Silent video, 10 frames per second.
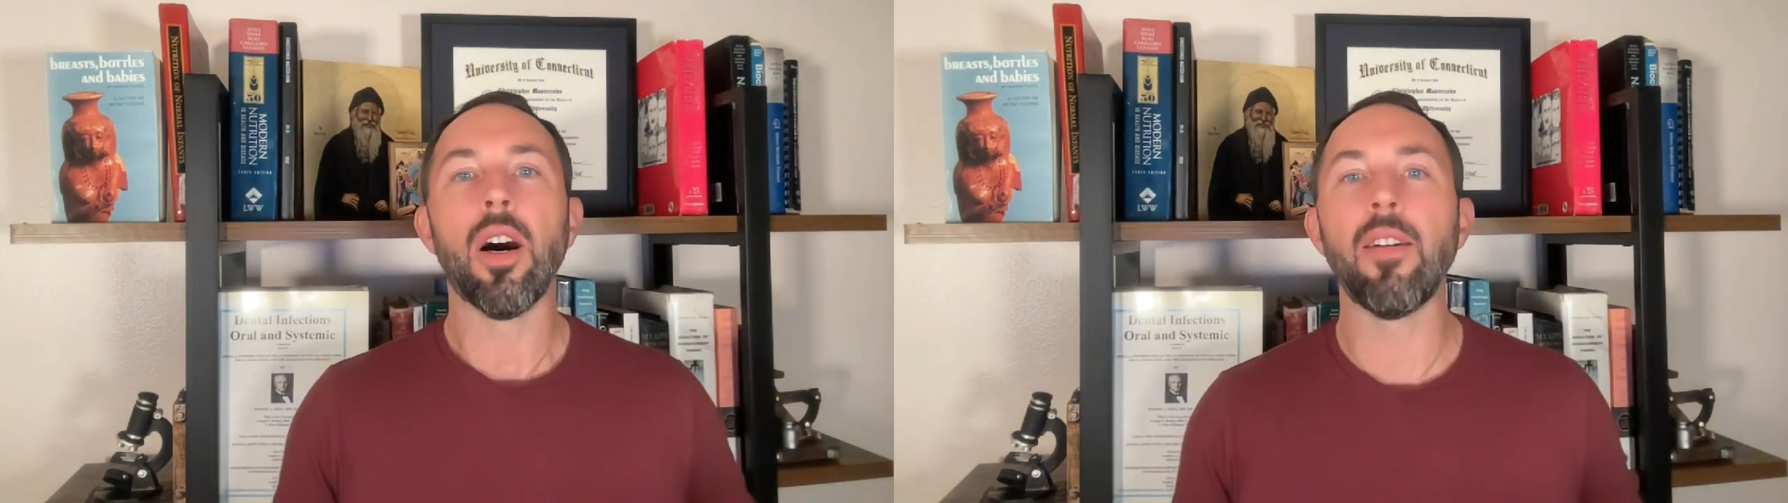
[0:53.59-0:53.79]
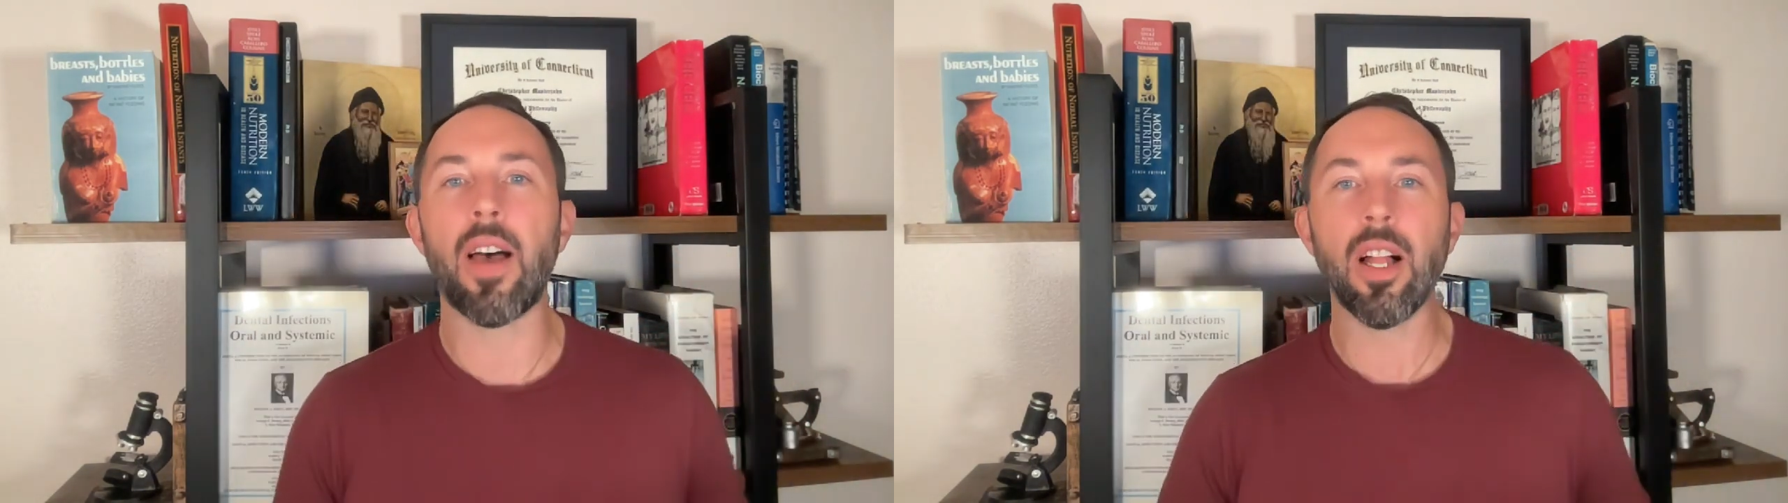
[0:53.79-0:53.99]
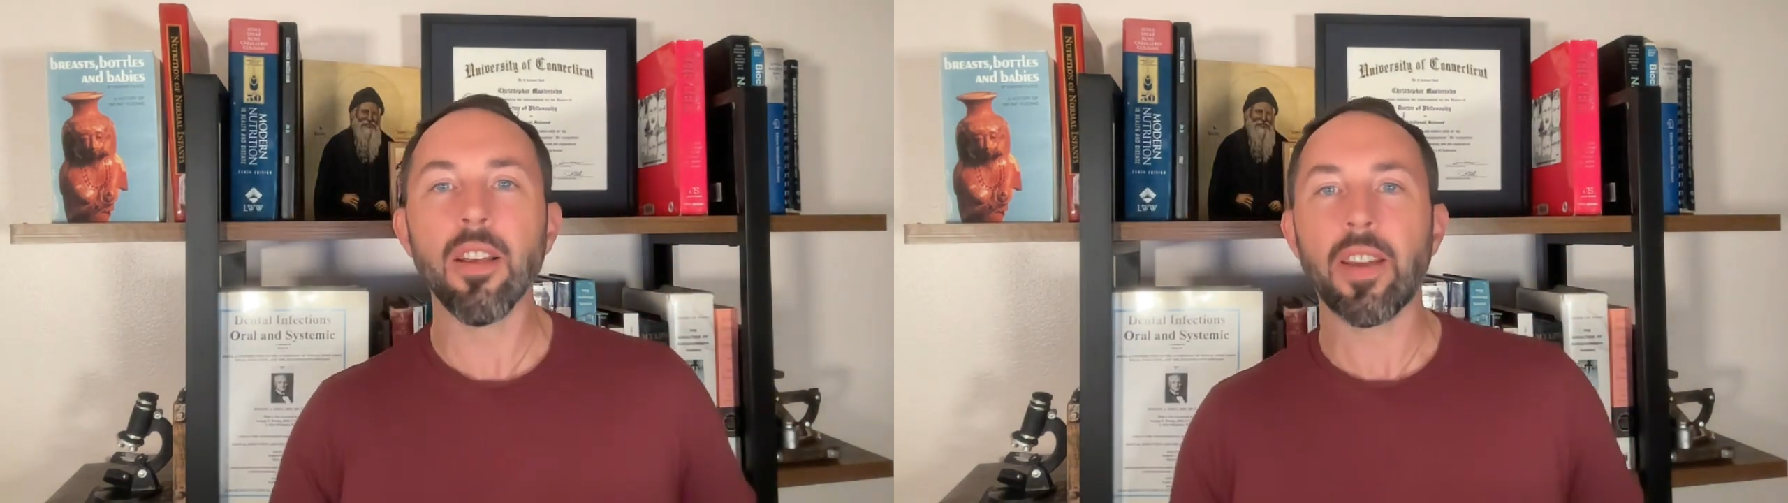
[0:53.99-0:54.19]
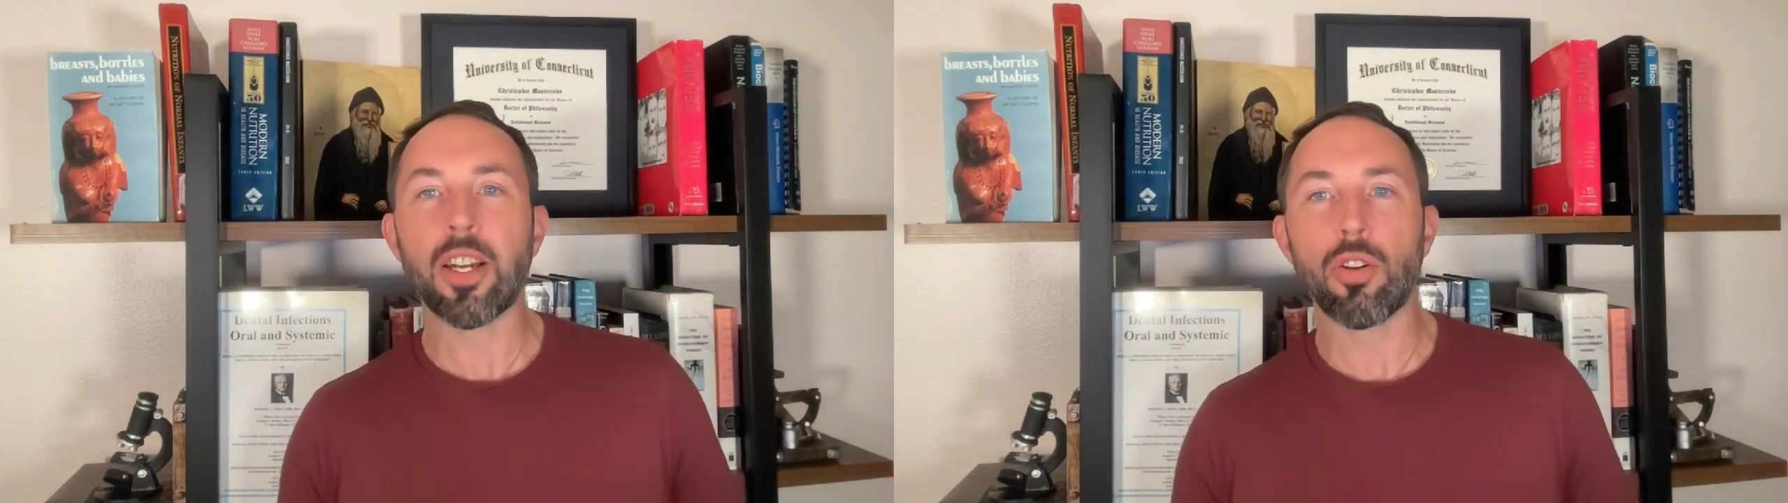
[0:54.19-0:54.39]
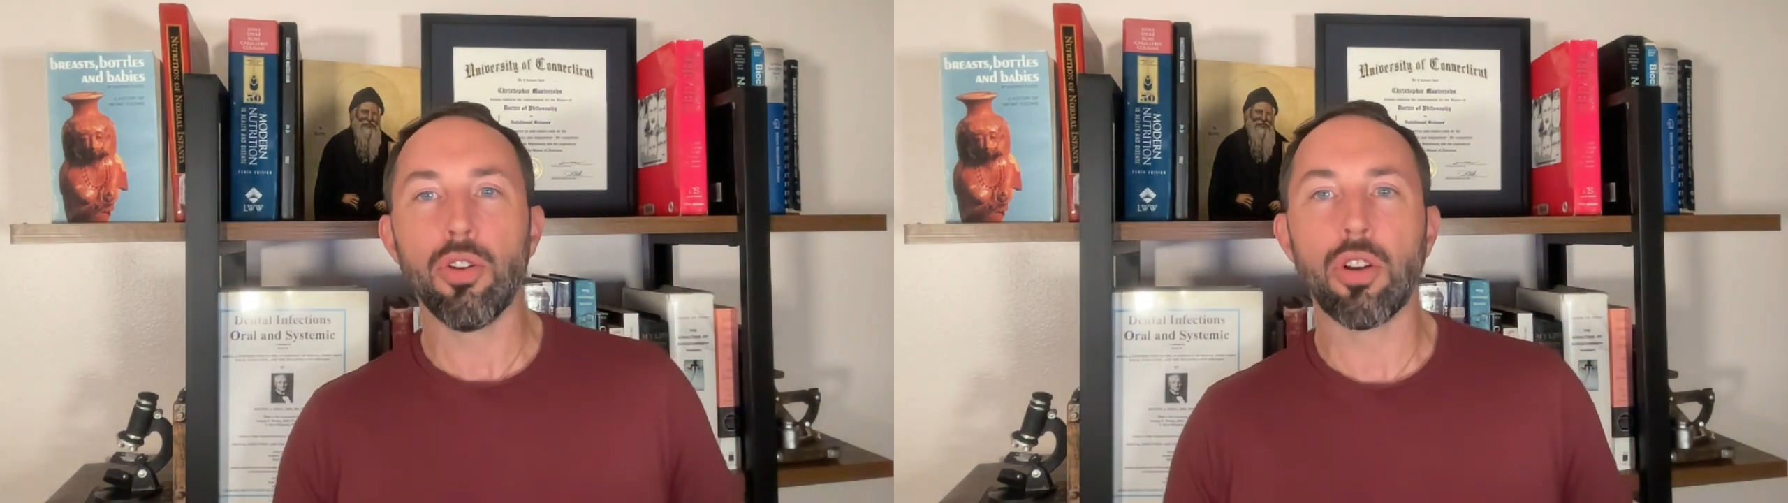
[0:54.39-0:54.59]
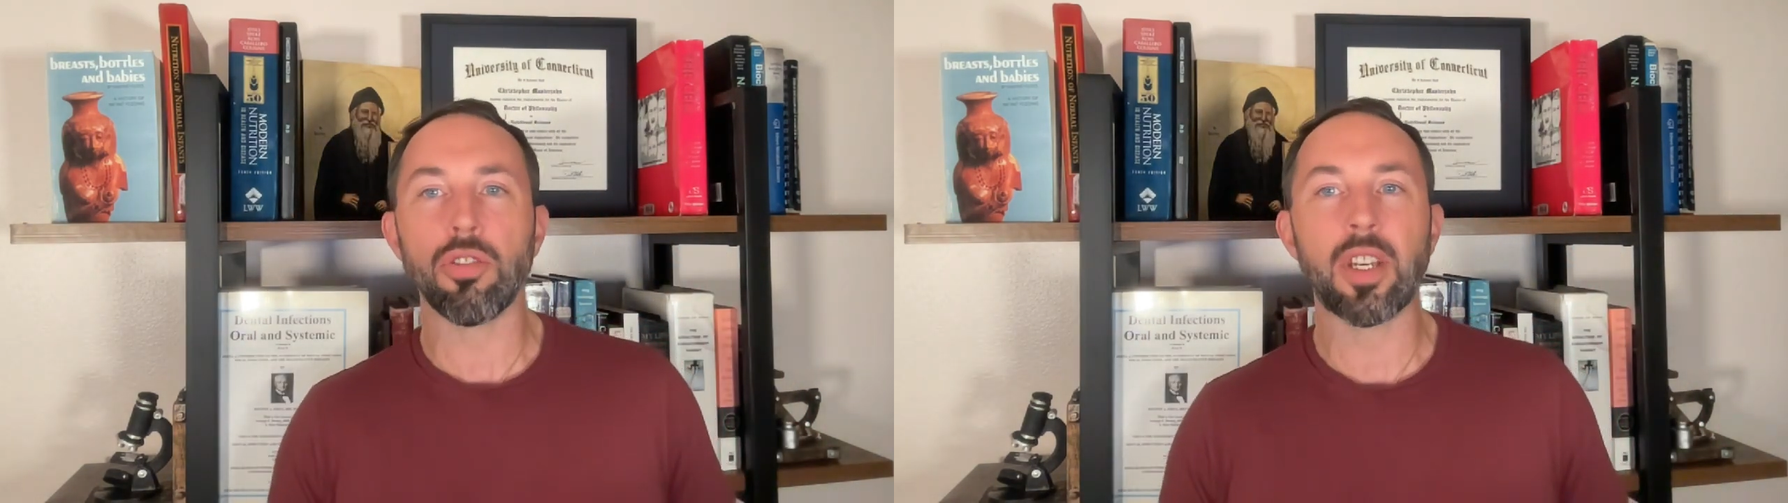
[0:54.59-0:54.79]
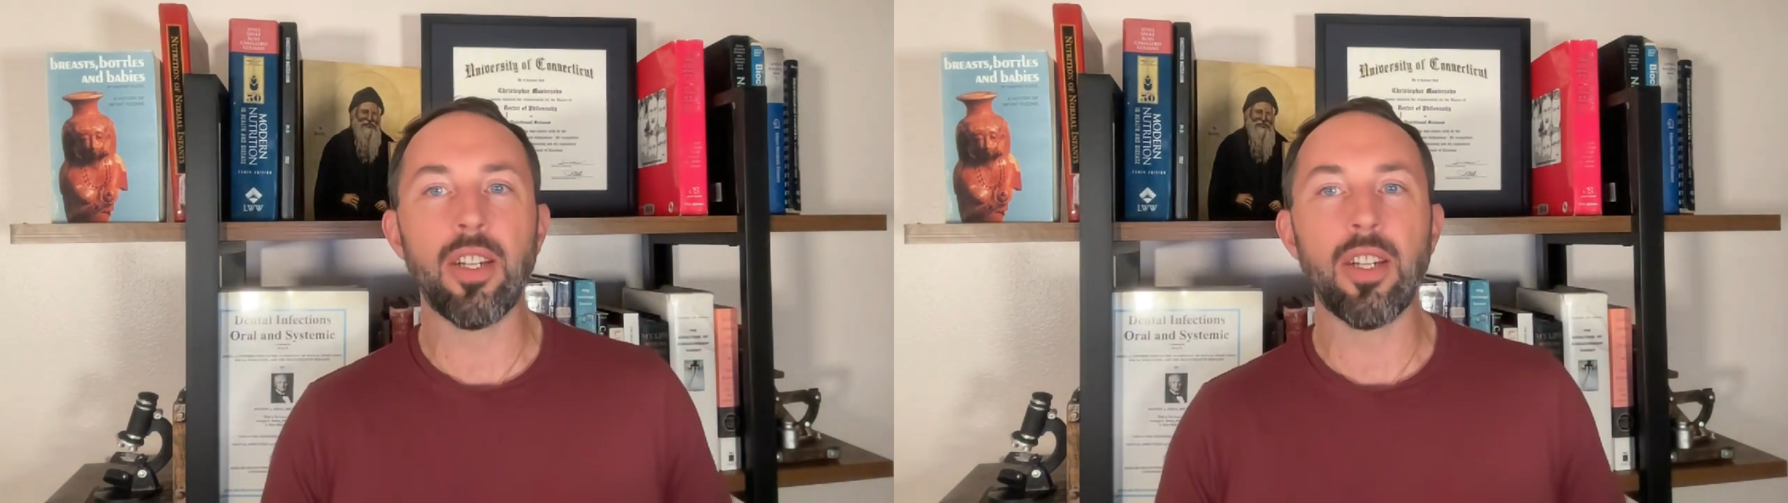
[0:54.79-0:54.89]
of elevated glucose,